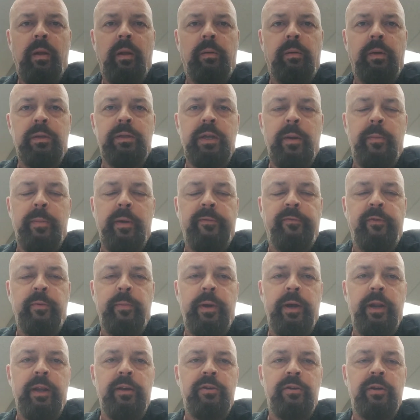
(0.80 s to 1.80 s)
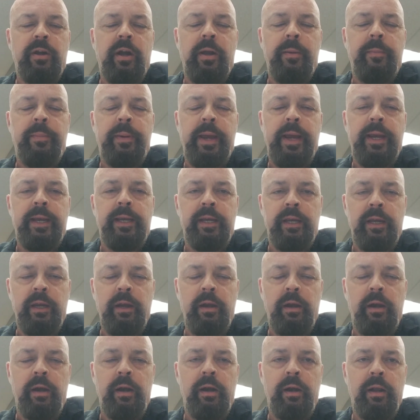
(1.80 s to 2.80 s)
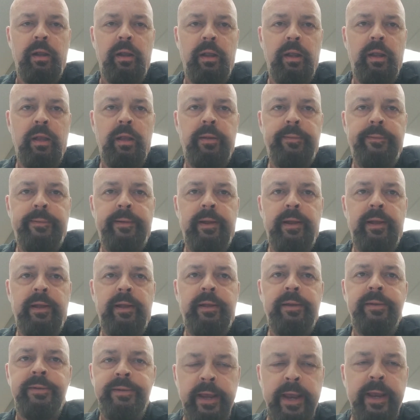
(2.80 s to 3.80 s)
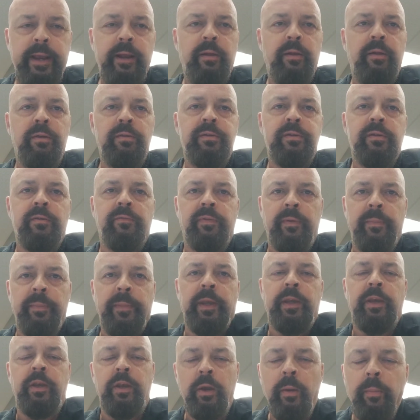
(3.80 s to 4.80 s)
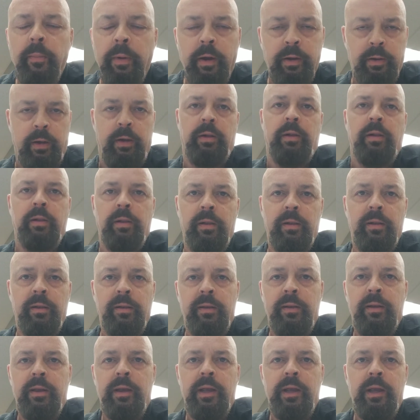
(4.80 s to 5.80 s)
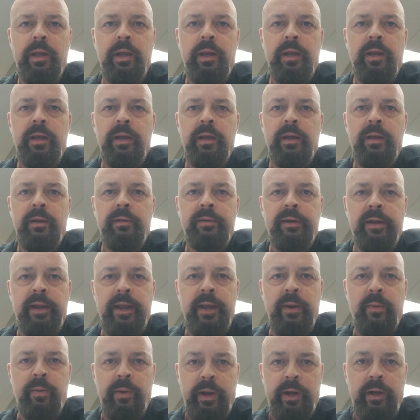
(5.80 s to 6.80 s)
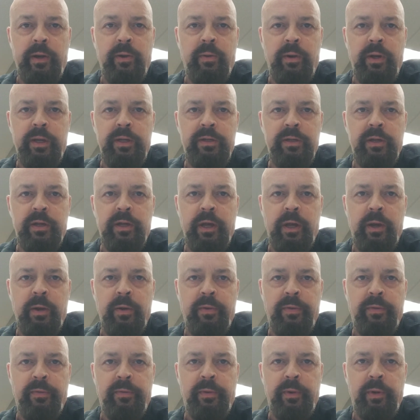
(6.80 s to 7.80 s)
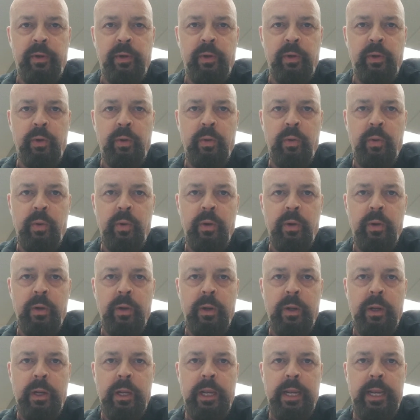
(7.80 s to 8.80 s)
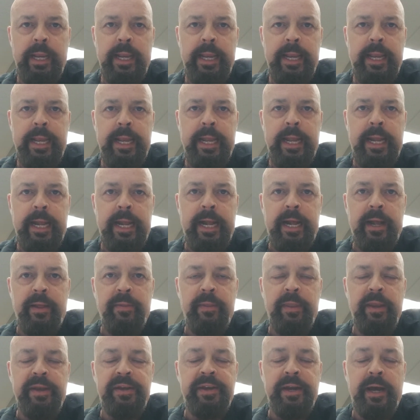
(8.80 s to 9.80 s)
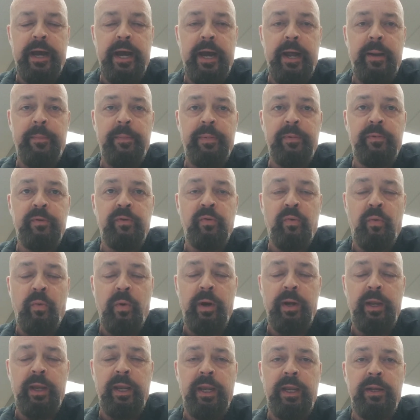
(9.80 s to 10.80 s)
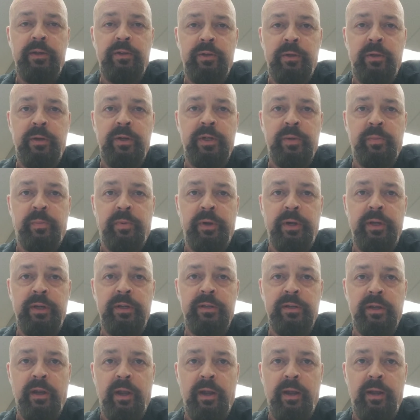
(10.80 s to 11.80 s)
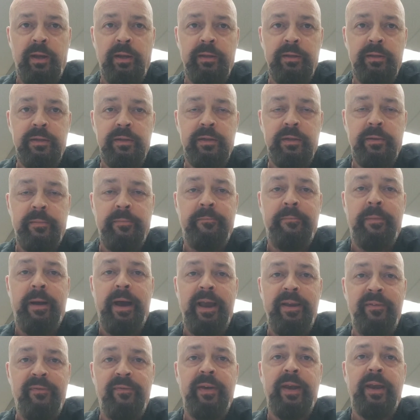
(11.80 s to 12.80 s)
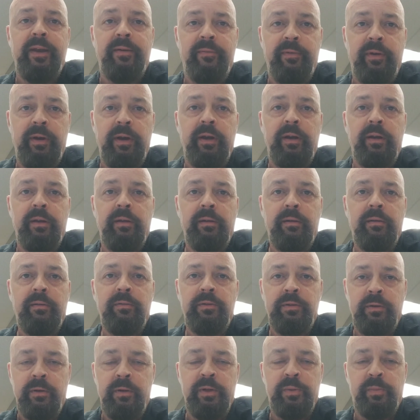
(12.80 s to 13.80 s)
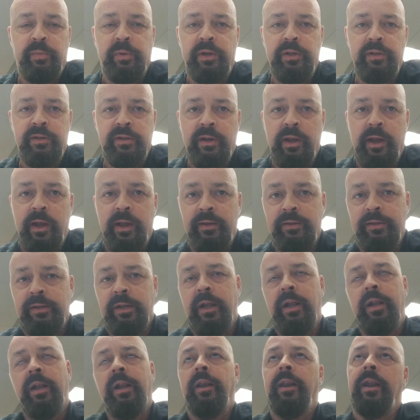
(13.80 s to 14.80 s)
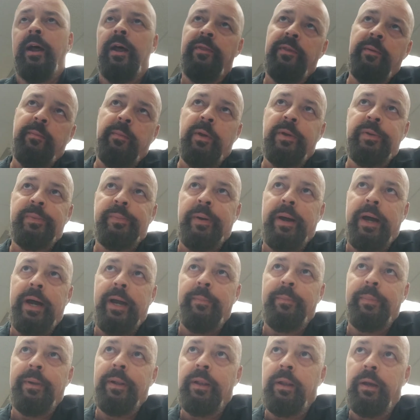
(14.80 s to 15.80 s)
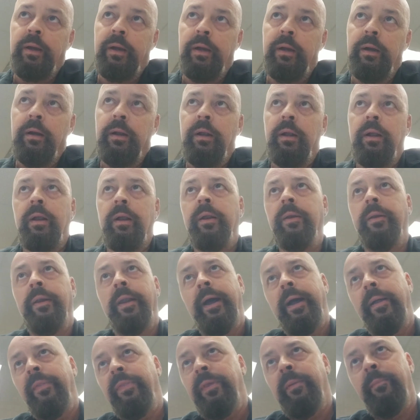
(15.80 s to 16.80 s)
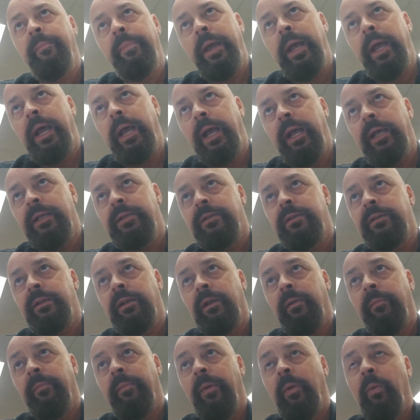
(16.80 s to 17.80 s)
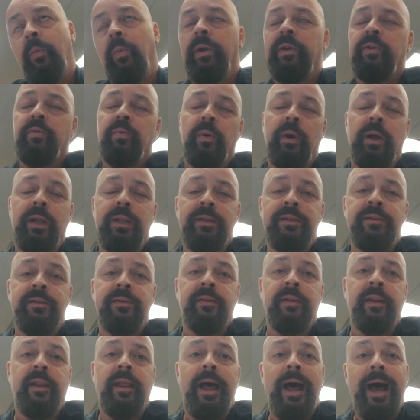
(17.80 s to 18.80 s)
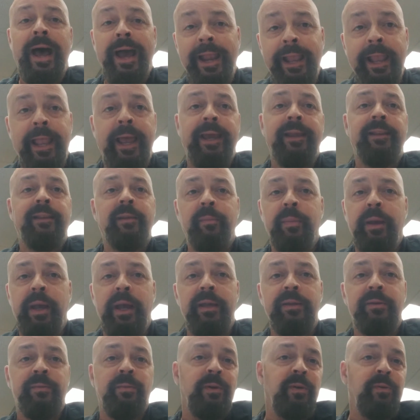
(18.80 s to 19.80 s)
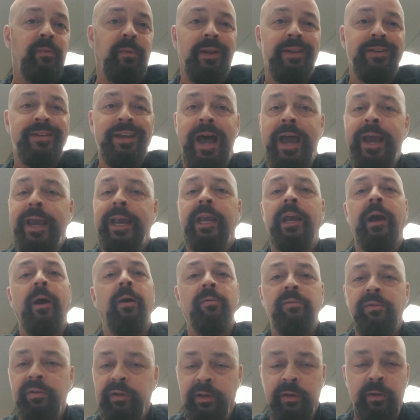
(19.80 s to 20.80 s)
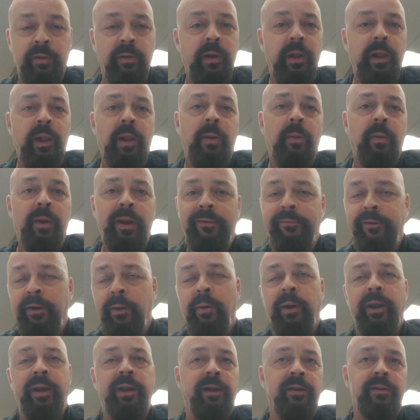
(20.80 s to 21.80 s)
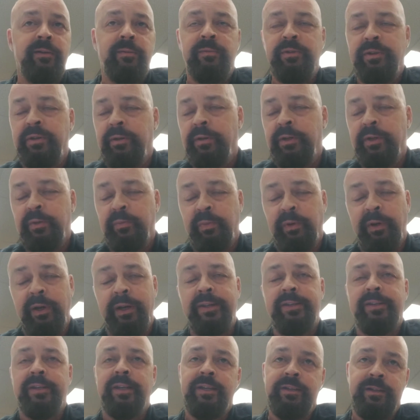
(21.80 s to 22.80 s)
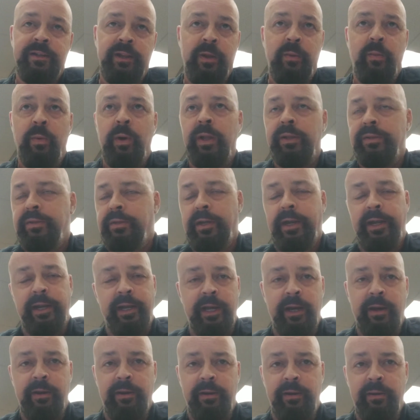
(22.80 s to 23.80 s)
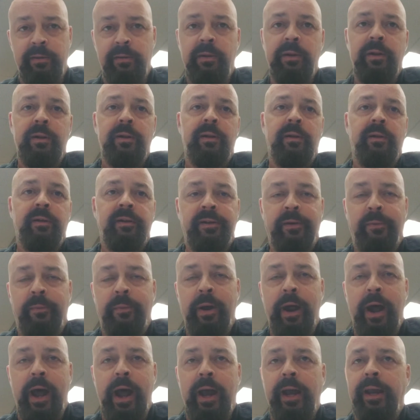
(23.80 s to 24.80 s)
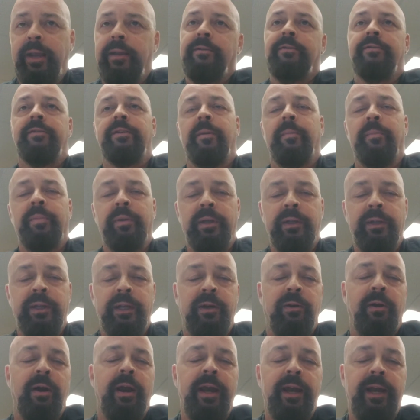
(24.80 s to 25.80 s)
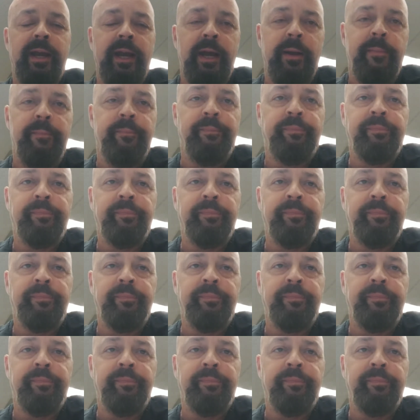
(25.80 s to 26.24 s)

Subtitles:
What's up, everybody? Sean Peck here. Tales from the Cubicle. Today we are going to go through the top 20 Judas Priest songs, my favorite Judas Priest songs. Not the most popular, not the best, but which ones I like the best, which ones I go to whenever I want to hear some Judas Priest. These are the ones that I go to rock and just completely crank up